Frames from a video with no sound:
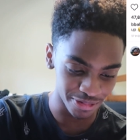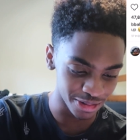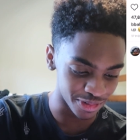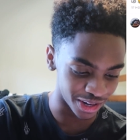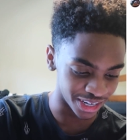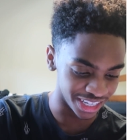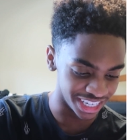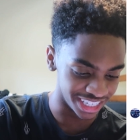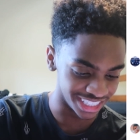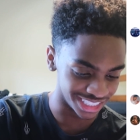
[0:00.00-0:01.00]
People are
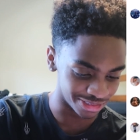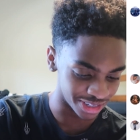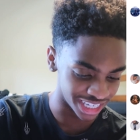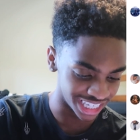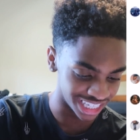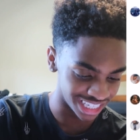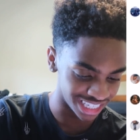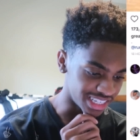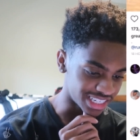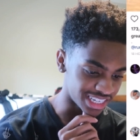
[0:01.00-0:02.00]
hilarious, man.
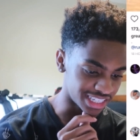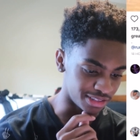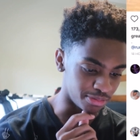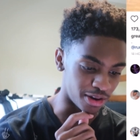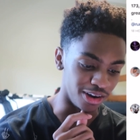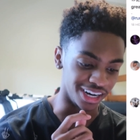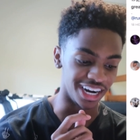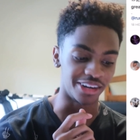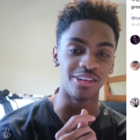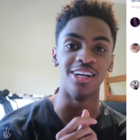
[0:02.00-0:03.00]
Kicked the ball and
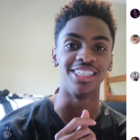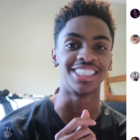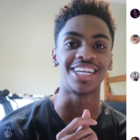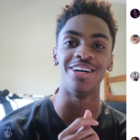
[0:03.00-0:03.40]
got crossed.